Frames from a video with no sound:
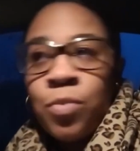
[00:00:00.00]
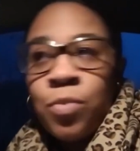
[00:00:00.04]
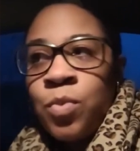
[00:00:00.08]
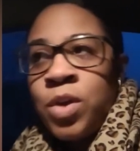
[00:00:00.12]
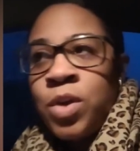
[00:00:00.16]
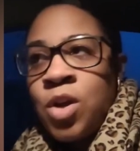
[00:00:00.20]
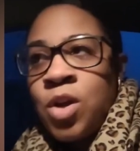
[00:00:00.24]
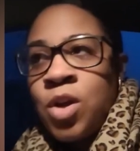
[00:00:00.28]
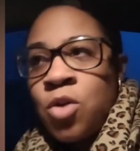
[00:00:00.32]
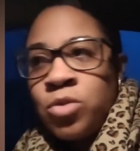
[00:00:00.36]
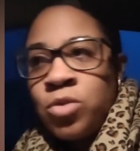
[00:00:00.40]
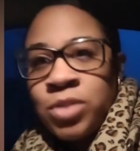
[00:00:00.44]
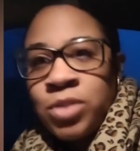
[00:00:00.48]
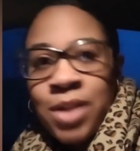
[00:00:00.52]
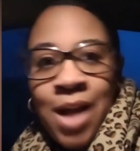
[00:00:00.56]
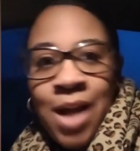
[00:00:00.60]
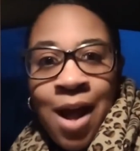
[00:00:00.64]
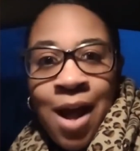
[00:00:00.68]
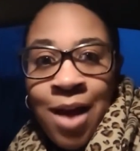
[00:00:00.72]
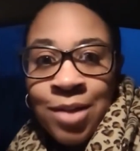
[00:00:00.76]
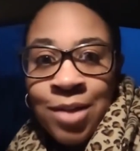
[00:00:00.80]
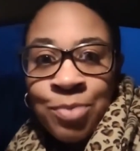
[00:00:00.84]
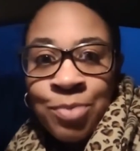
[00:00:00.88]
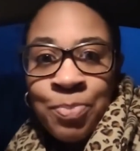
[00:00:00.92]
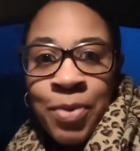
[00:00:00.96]
We go to the
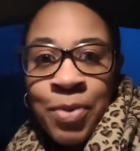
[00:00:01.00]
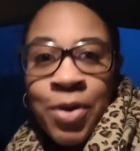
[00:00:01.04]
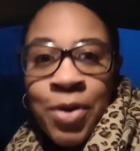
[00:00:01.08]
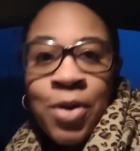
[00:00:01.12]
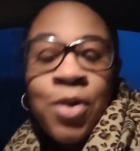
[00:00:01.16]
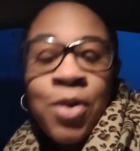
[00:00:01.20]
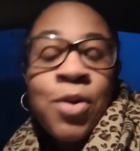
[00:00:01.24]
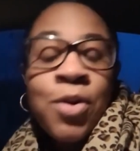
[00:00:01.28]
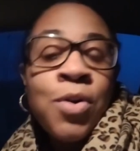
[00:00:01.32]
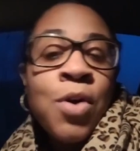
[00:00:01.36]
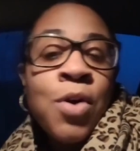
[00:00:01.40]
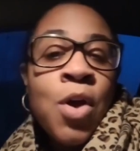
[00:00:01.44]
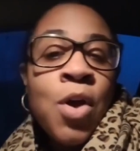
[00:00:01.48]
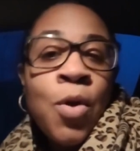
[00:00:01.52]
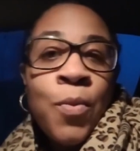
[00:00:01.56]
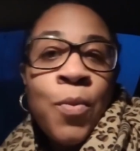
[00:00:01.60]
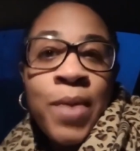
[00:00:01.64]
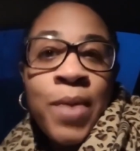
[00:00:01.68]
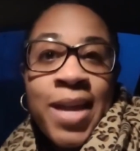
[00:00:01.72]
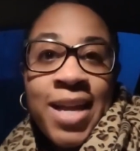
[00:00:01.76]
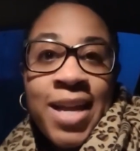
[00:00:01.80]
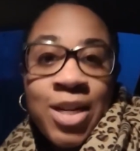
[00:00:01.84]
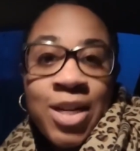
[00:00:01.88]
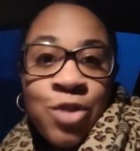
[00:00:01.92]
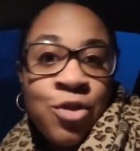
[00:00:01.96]
hospital, we
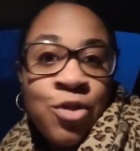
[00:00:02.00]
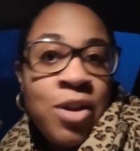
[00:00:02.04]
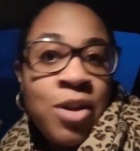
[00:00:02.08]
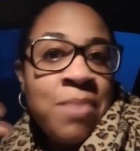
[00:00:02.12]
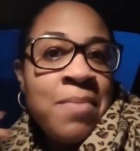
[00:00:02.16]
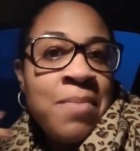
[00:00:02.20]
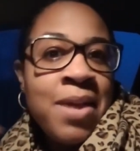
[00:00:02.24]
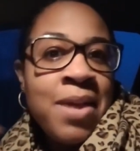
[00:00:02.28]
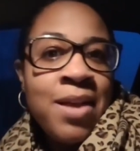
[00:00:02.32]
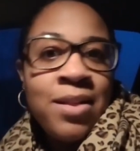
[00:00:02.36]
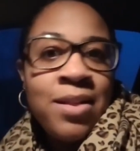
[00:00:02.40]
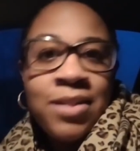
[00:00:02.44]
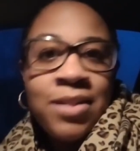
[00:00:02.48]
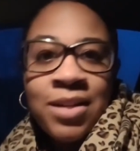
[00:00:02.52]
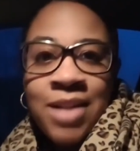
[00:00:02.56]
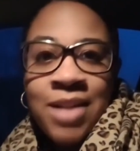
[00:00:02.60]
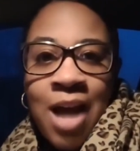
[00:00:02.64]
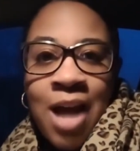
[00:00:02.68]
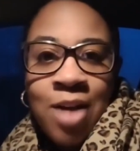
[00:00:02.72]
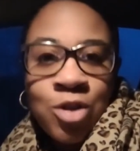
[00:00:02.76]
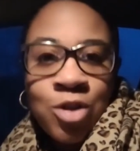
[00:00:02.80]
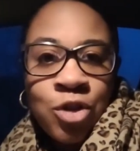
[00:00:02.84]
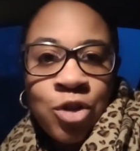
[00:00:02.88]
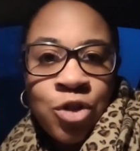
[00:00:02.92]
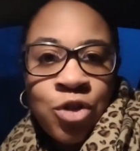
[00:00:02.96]
get treatment, the
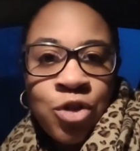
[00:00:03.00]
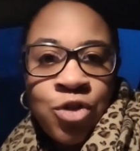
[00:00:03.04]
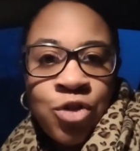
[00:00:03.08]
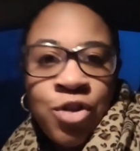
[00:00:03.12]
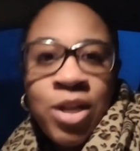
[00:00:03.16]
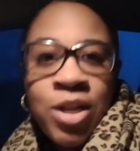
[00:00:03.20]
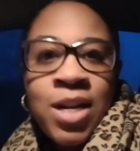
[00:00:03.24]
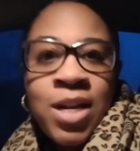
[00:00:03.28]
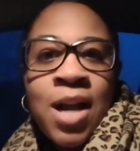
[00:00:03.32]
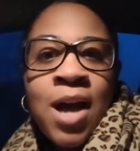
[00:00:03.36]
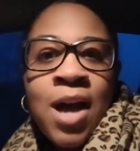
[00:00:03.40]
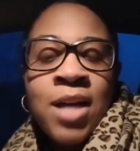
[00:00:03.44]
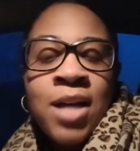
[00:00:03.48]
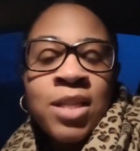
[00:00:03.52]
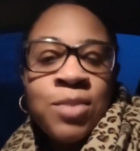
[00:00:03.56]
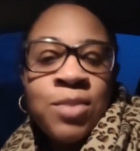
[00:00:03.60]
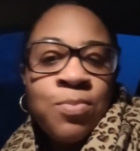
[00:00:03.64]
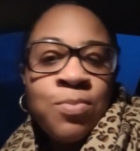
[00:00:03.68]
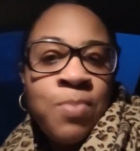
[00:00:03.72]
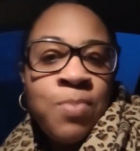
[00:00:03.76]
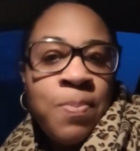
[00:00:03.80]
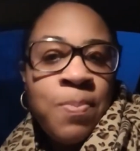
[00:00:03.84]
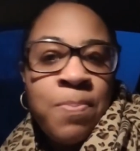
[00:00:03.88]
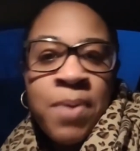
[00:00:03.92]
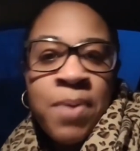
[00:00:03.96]
doctors treat us,
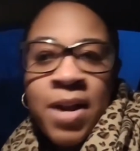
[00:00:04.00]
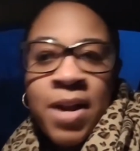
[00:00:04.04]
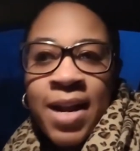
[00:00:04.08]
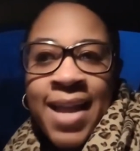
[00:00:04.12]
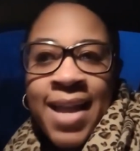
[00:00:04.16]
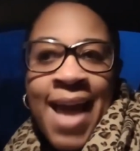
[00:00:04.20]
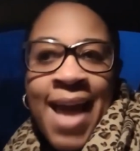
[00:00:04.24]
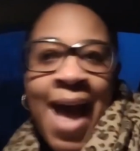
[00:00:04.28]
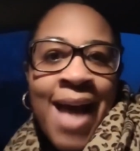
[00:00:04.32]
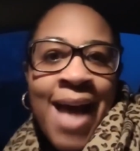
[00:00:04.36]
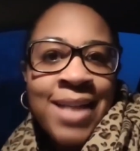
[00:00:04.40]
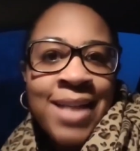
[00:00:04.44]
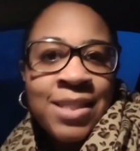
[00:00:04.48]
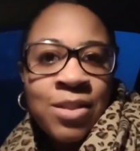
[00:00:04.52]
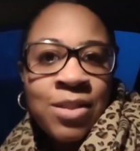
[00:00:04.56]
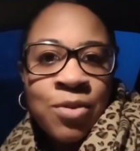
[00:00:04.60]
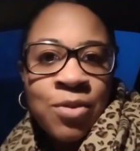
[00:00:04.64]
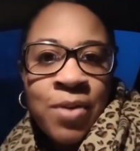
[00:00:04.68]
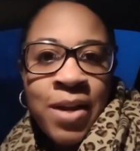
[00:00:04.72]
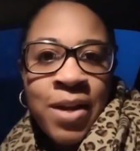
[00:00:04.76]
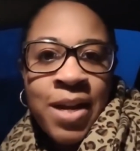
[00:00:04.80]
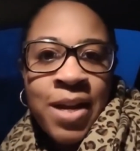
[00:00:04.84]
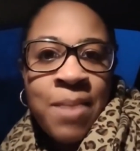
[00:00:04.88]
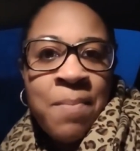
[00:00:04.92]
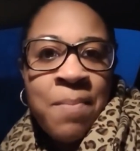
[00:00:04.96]
put a cast
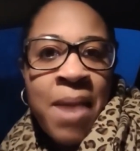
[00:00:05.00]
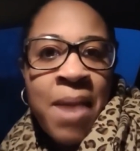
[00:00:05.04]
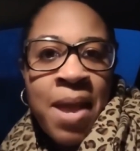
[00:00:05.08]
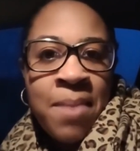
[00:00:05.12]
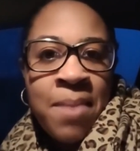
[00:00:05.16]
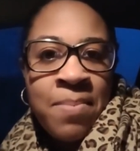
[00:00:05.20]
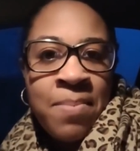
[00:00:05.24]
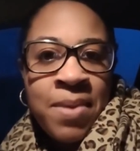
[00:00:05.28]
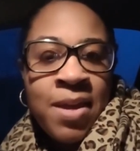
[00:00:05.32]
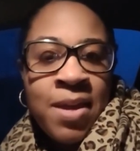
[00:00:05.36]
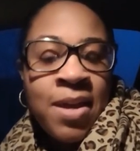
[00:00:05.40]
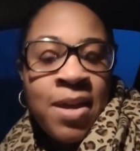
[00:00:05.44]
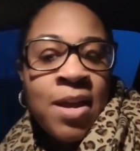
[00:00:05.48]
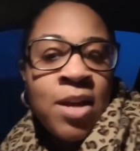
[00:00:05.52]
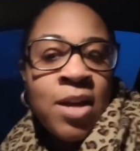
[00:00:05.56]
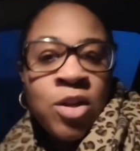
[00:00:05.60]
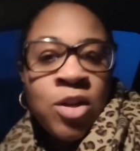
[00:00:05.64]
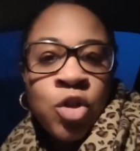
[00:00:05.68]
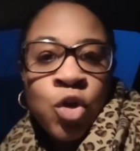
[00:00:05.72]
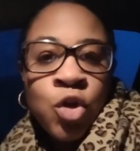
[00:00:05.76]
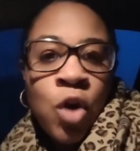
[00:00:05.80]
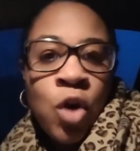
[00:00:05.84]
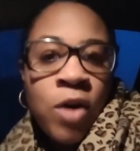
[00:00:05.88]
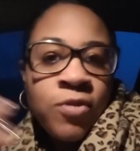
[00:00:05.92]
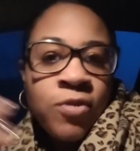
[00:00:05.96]
on, maybe
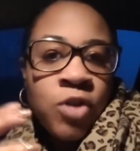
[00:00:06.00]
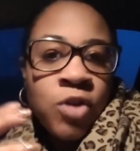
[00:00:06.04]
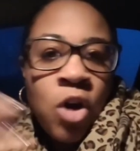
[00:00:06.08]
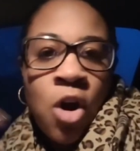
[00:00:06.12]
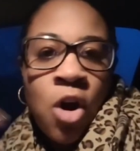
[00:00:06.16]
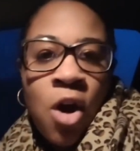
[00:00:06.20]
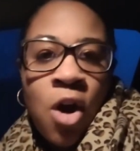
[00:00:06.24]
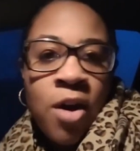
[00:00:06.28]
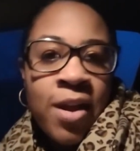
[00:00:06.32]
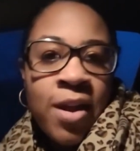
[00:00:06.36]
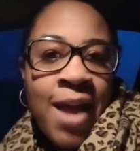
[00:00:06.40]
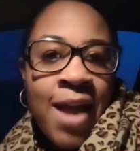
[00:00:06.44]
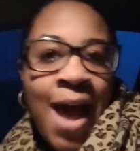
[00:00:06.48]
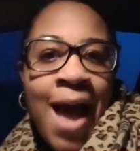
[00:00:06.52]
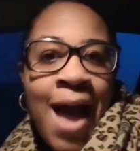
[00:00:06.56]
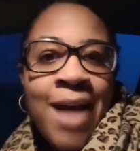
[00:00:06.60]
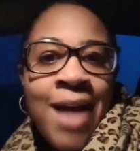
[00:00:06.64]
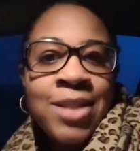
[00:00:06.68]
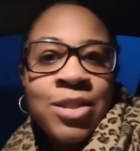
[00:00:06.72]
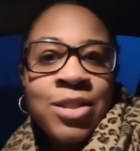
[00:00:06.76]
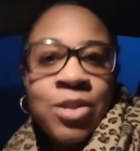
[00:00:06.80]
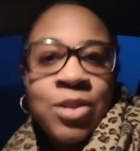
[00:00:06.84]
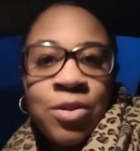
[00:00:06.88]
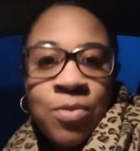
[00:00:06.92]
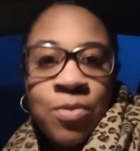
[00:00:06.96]
soft or hard
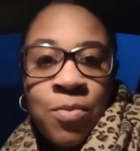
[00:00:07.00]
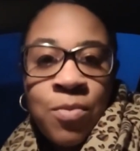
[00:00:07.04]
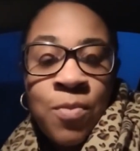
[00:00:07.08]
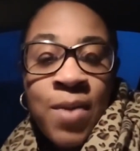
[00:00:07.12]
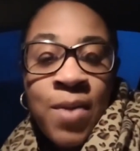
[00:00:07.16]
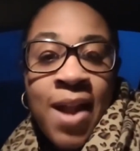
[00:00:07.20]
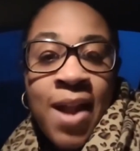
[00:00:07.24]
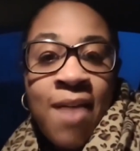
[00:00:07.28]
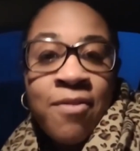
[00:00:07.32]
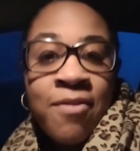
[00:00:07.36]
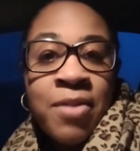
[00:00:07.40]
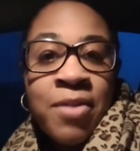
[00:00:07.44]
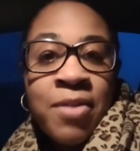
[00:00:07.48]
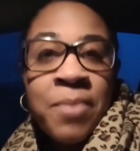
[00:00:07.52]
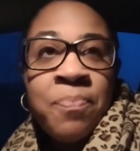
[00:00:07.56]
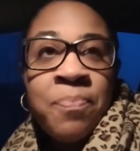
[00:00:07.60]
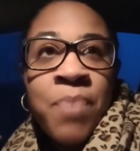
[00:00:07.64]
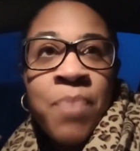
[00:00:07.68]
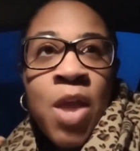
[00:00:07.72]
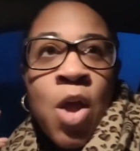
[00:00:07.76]
cast, whatever.